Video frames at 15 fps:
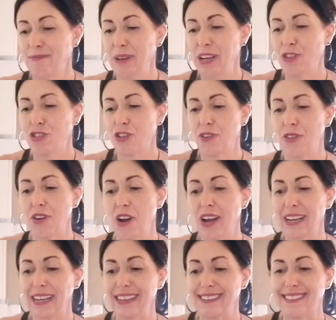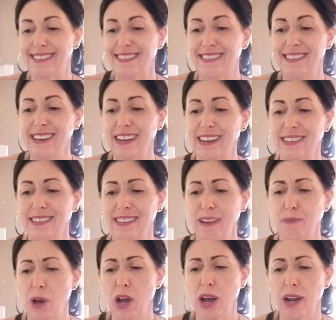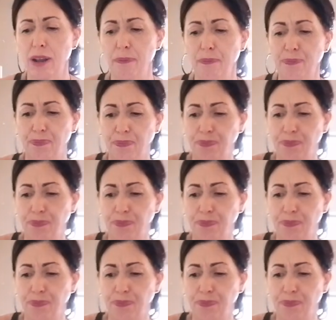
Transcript: Just so they're not going to stick to the bottom.